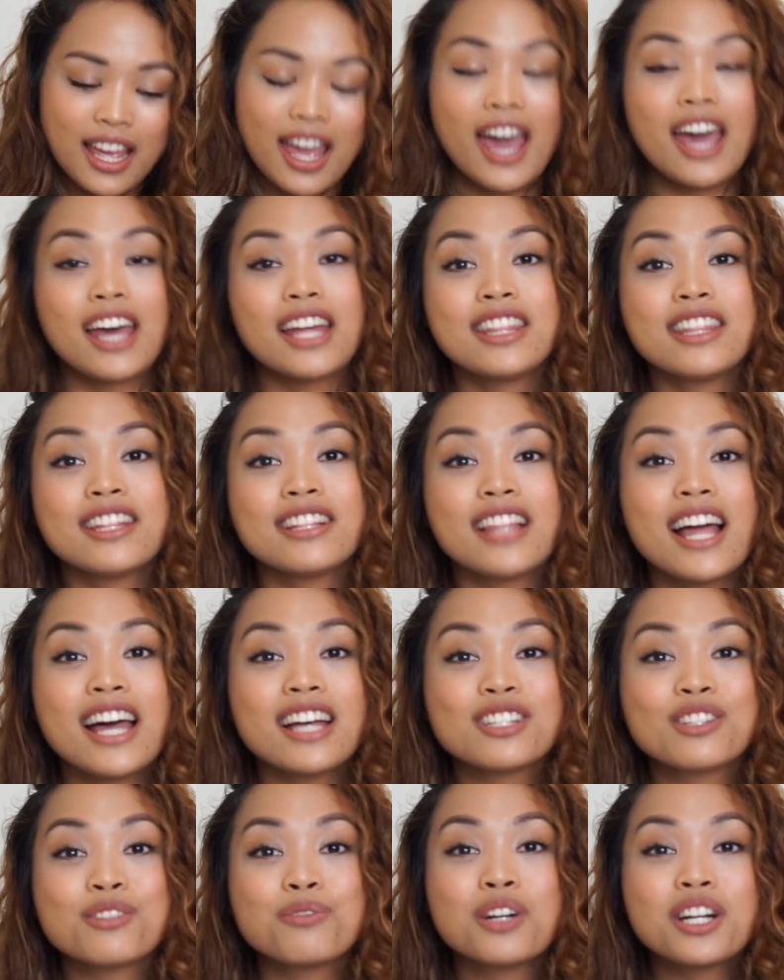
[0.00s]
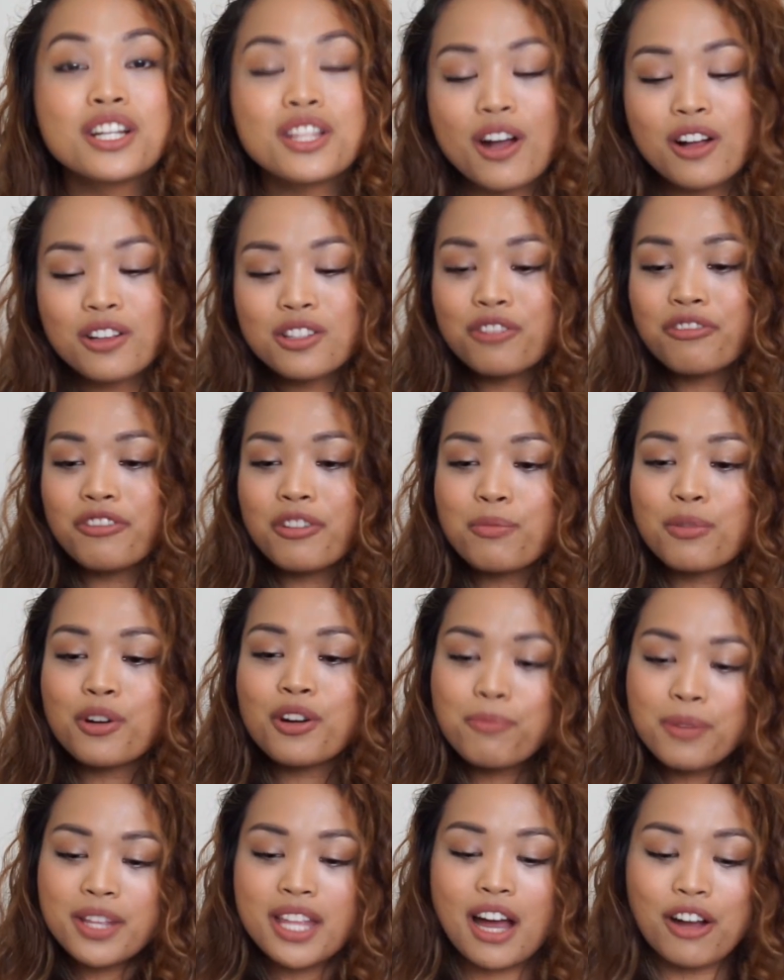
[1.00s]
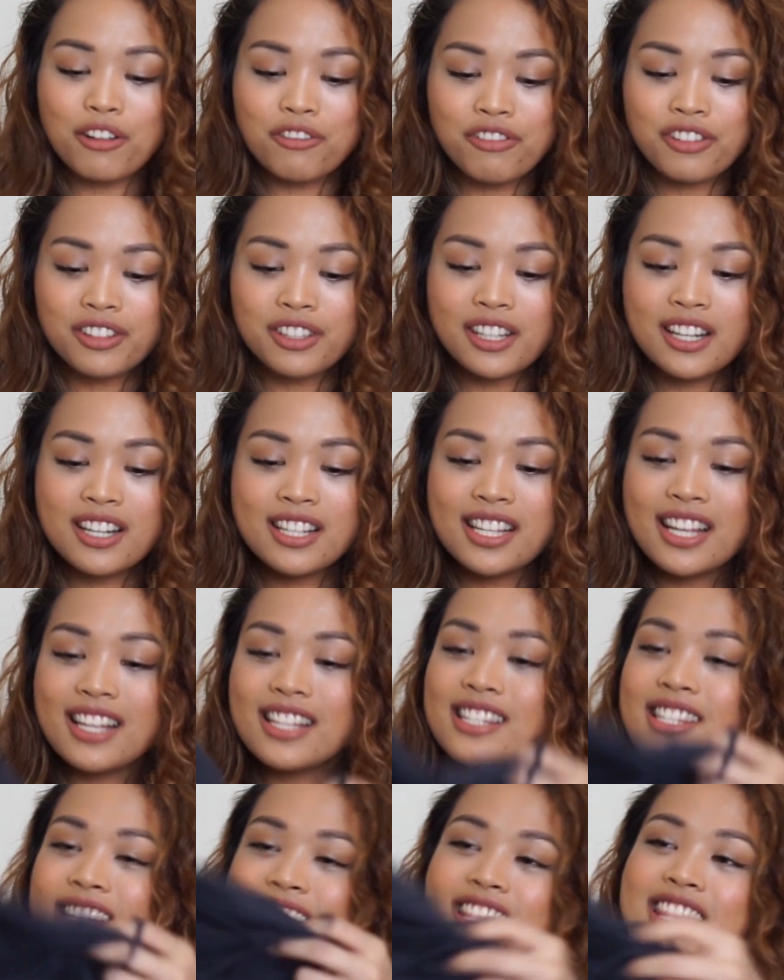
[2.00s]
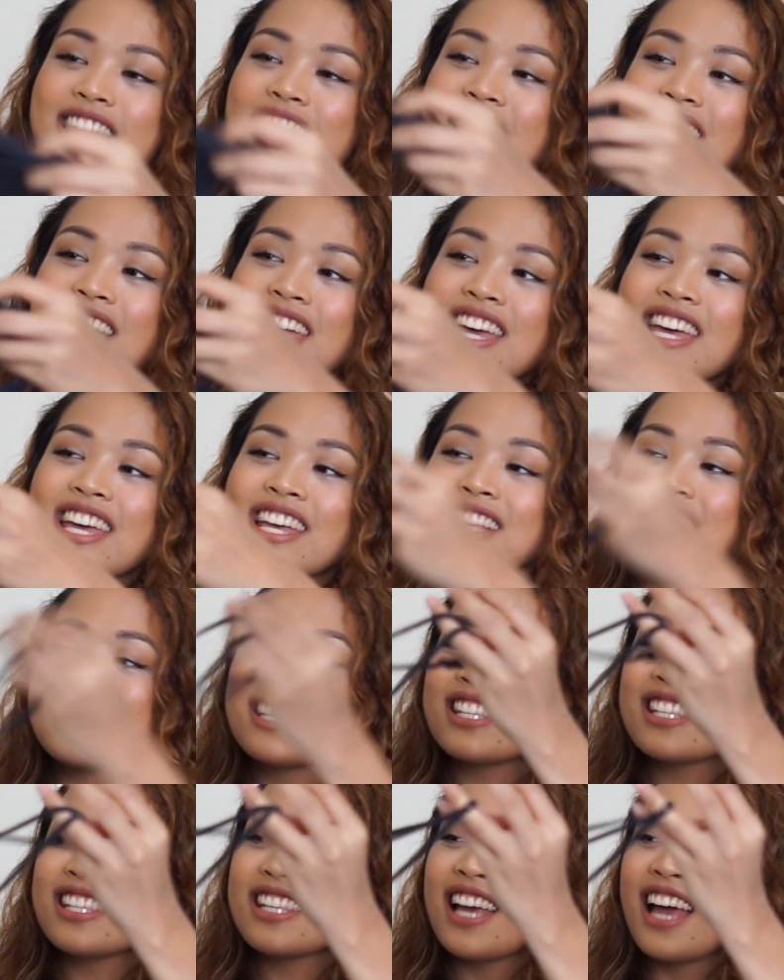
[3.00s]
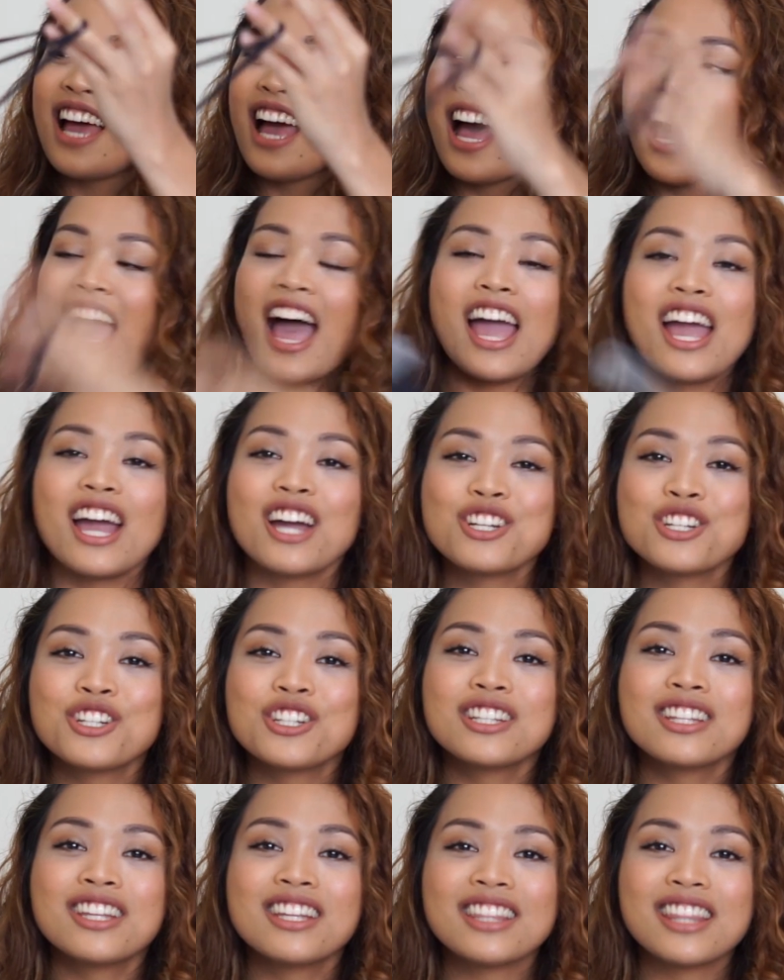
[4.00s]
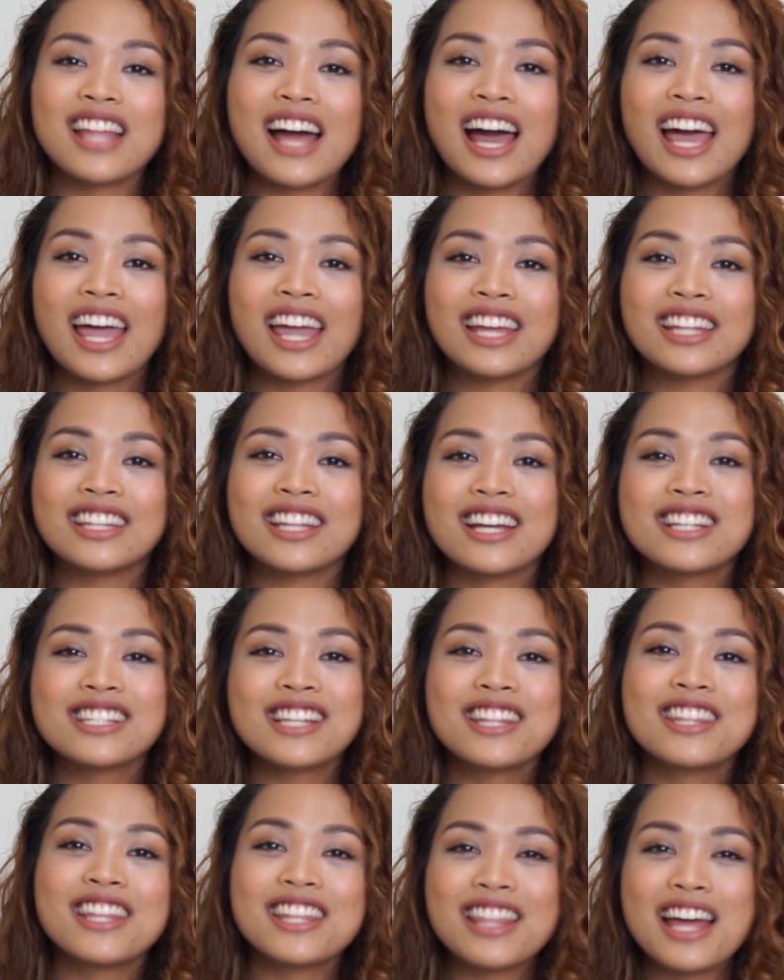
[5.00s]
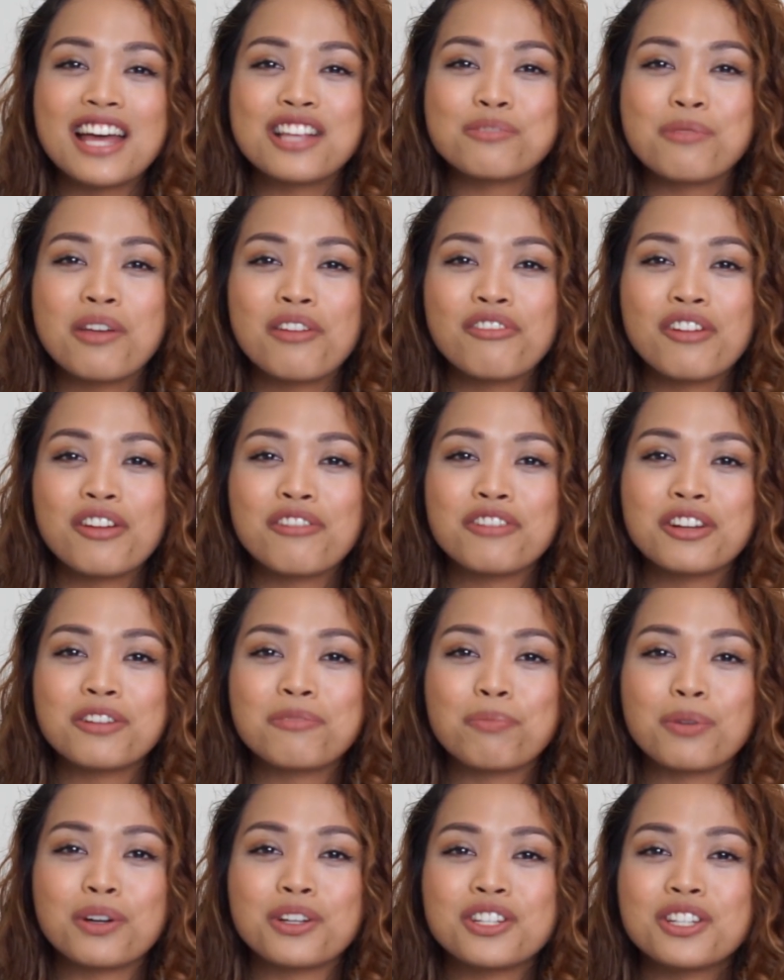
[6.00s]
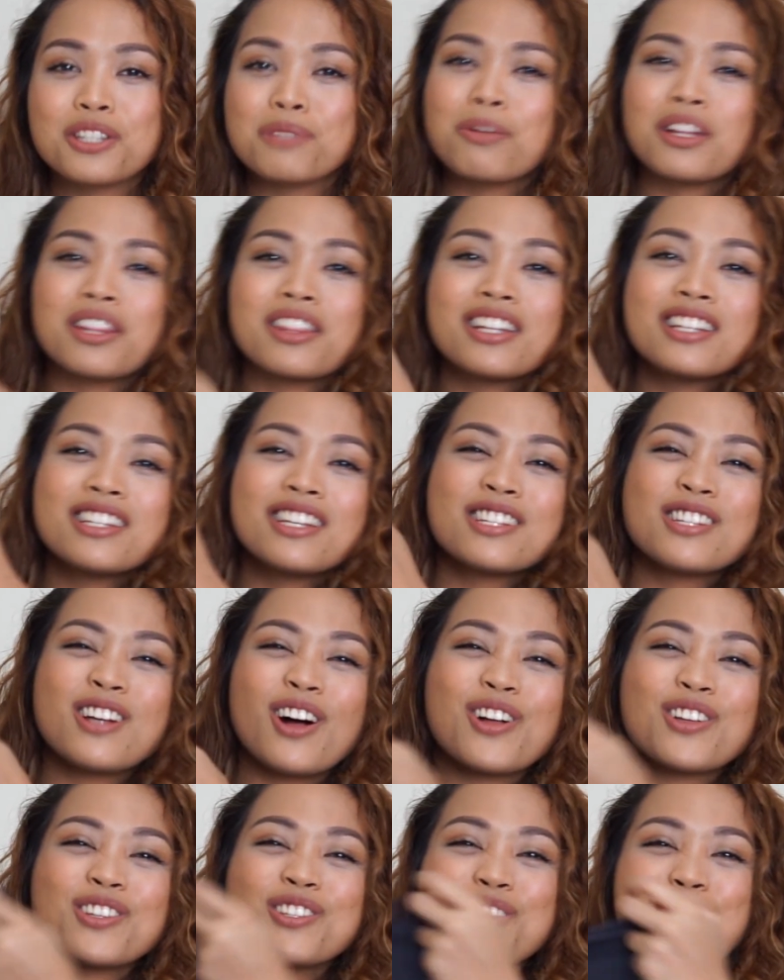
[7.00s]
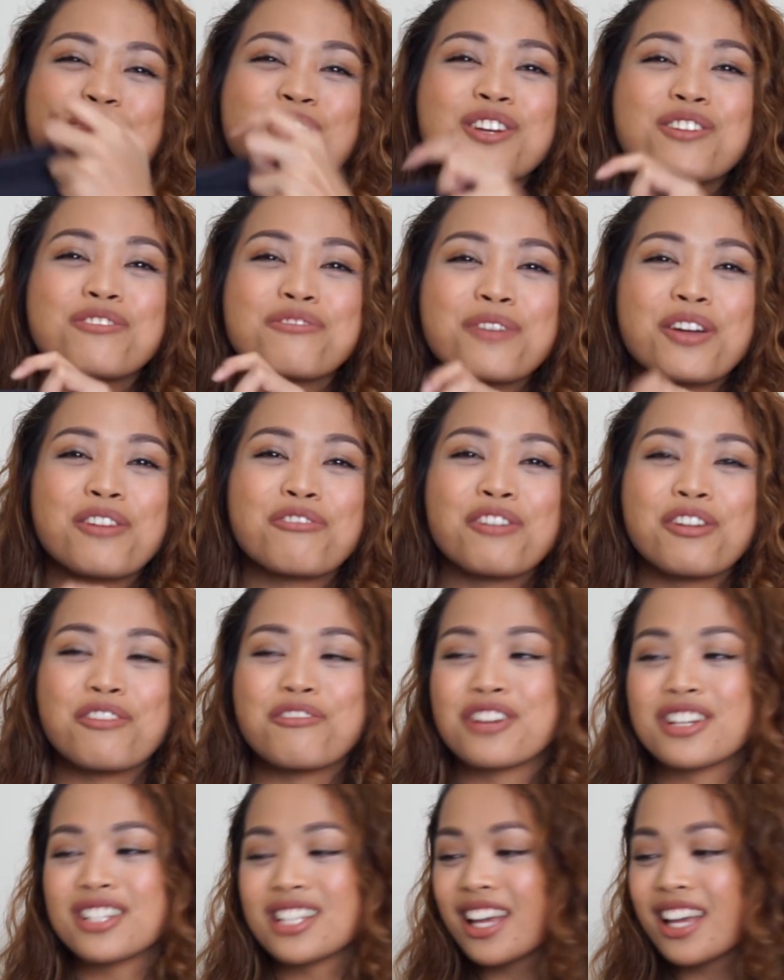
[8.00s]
And the last one, also from Urban Outfitters, is this. I actually lied. I said that that's my favorite purchase, but this is also one of my favorites.